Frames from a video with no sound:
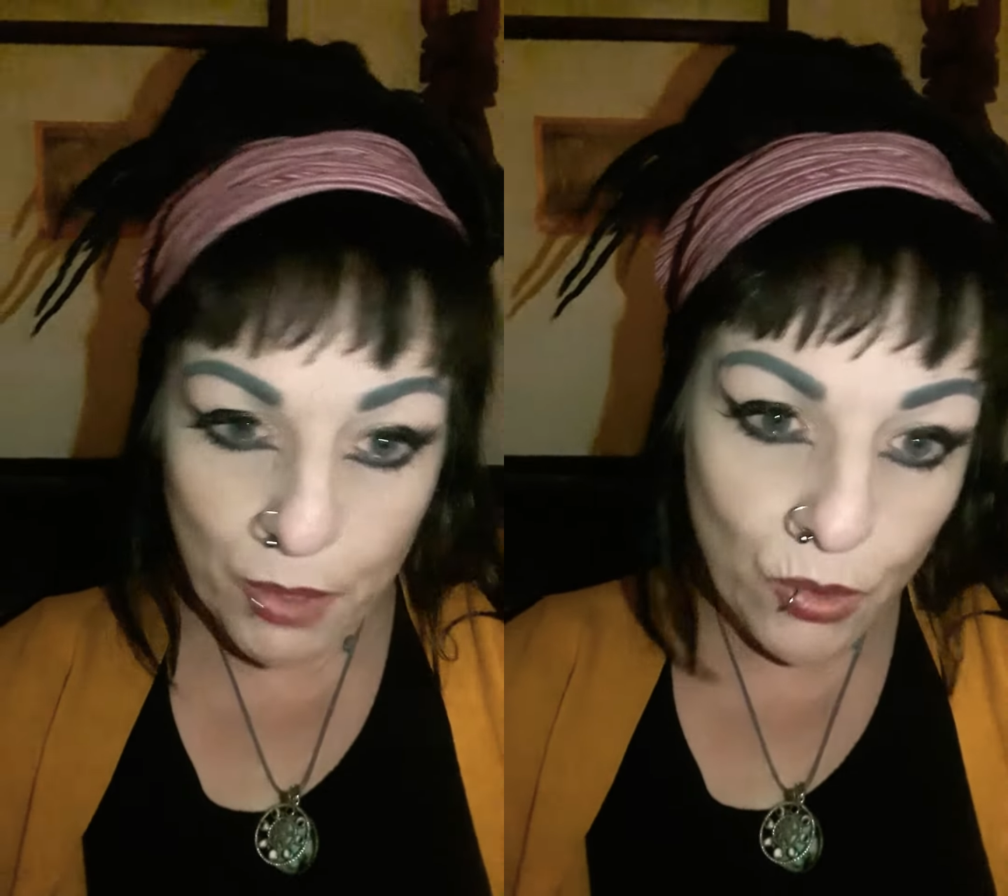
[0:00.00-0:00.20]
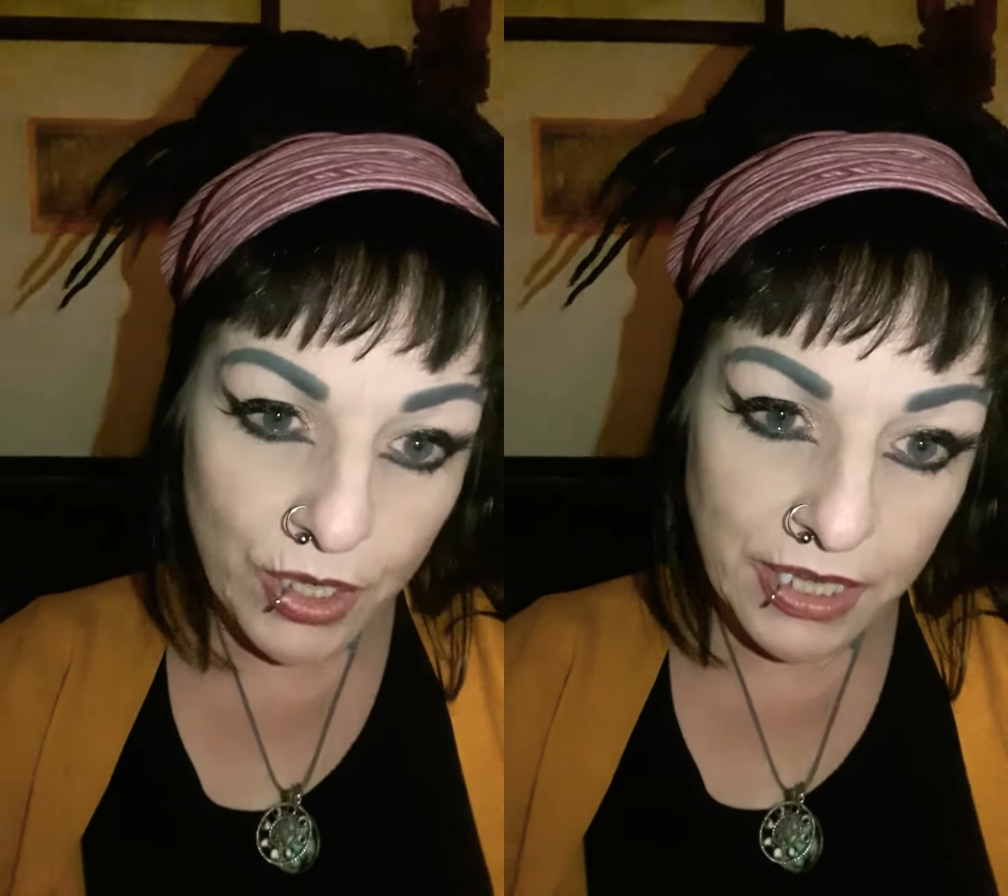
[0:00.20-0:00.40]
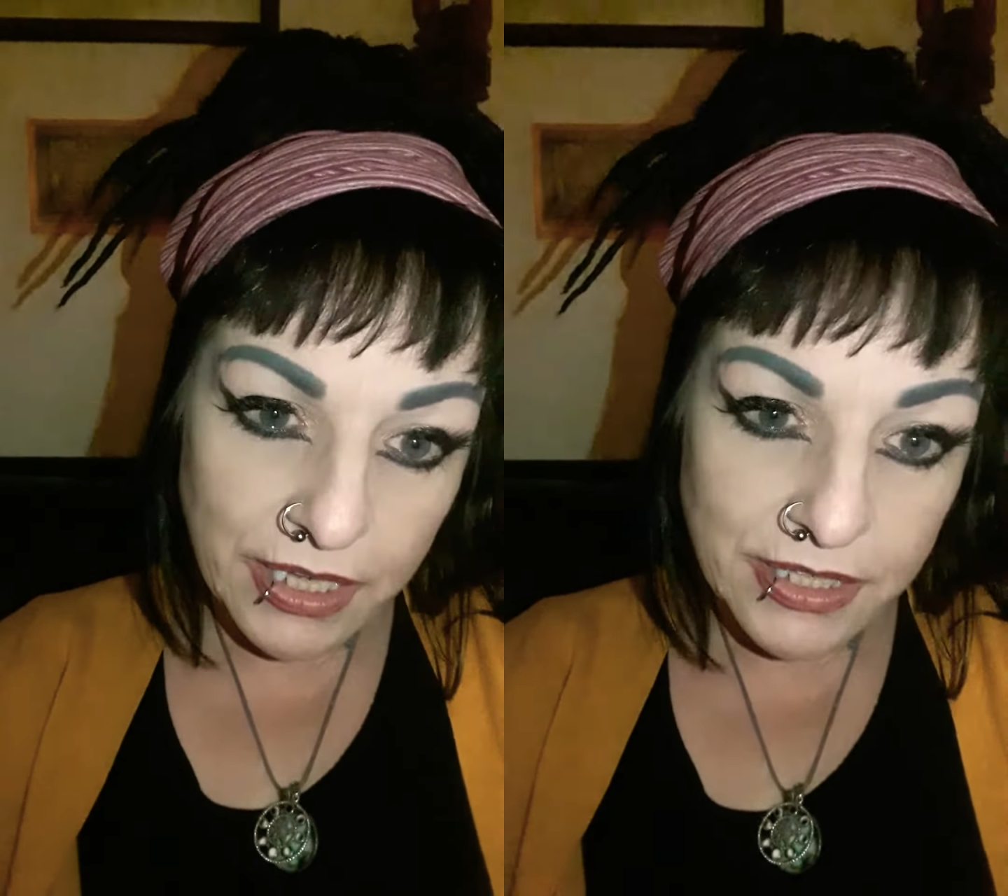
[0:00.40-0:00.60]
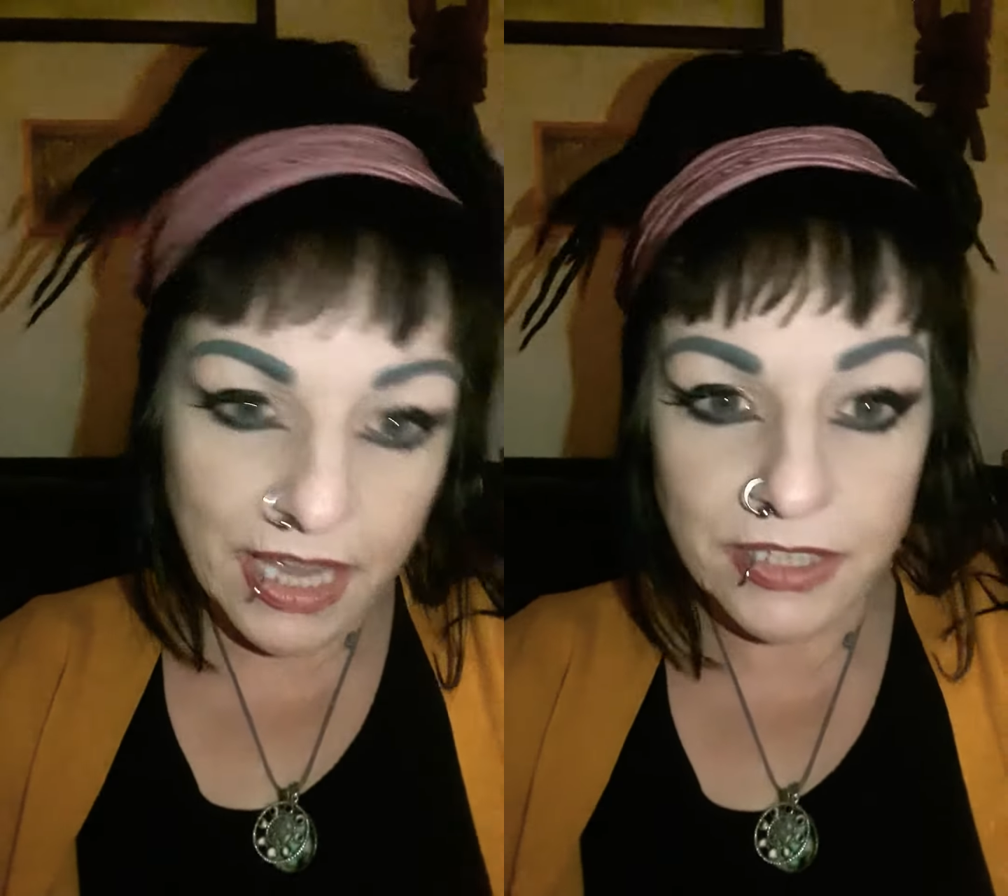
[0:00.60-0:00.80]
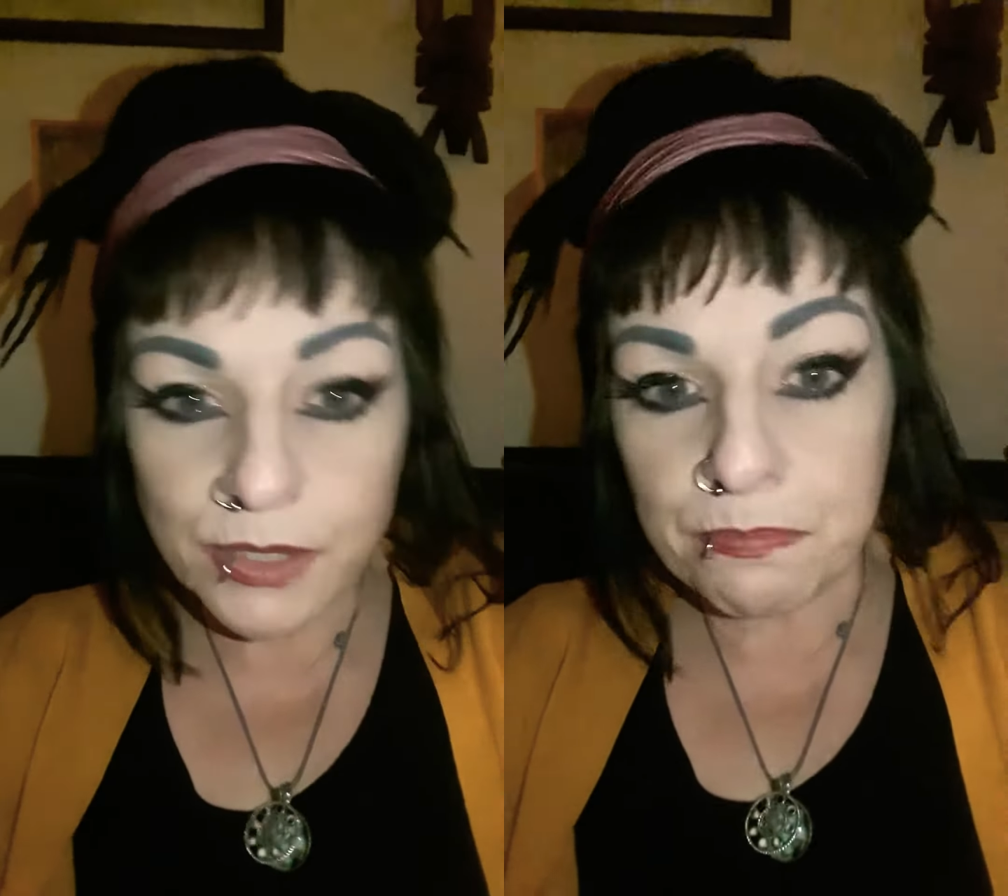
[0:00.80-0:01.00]
boys
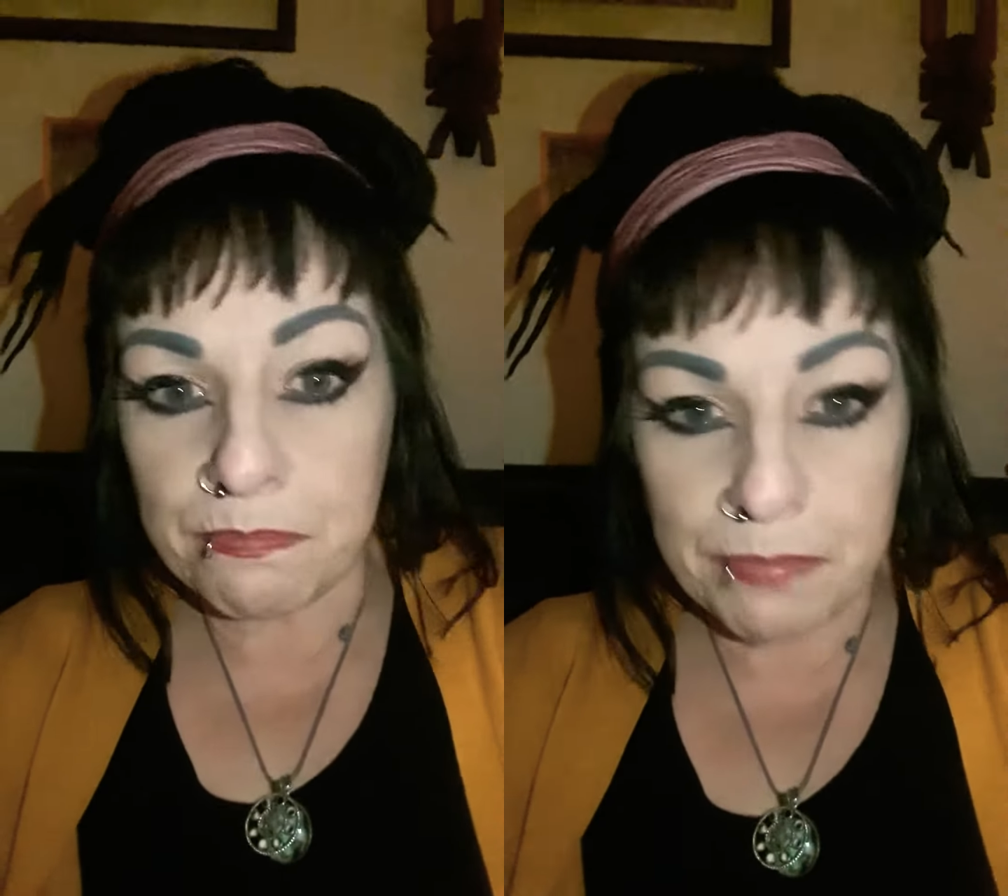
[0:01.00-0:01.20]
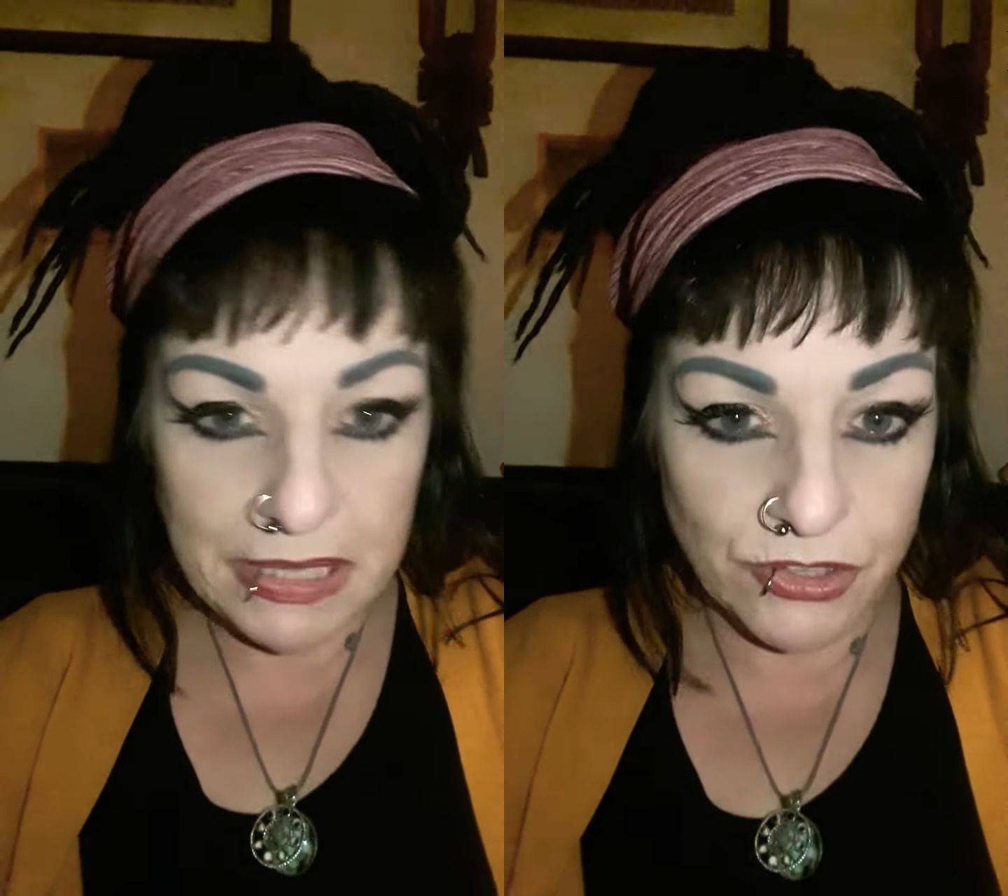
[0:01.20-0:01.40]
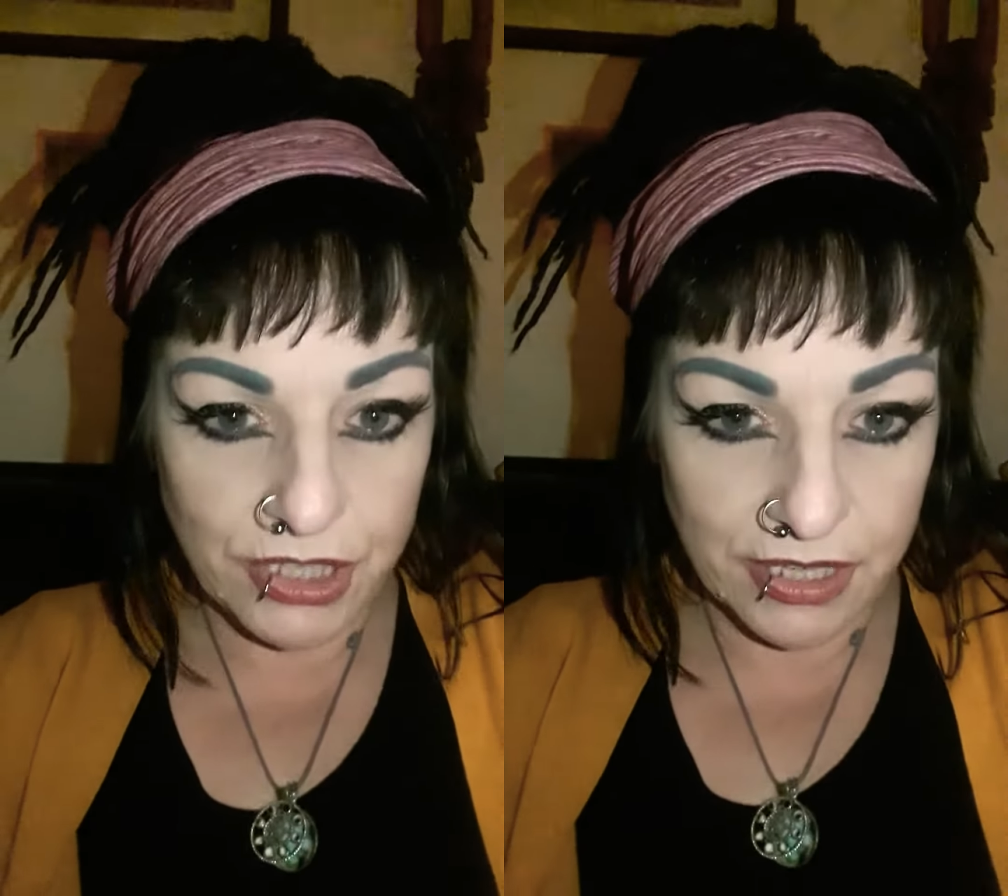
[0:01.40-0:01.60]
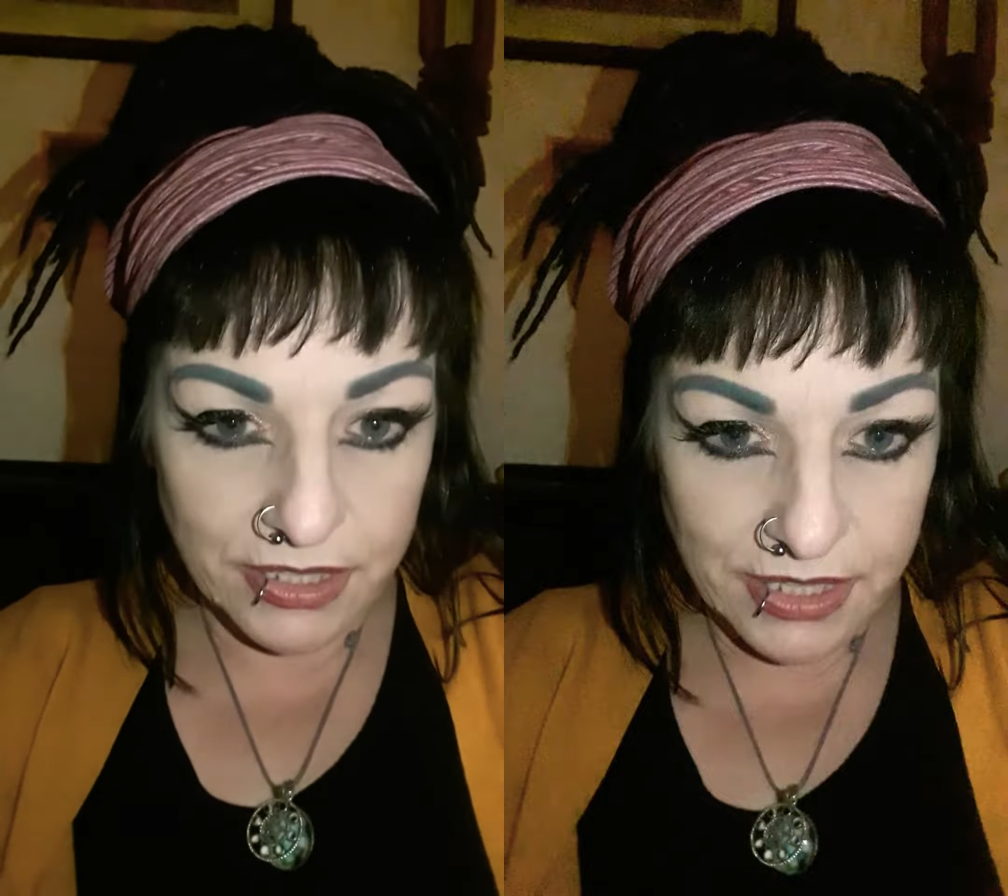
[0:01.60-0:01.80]
and bitches,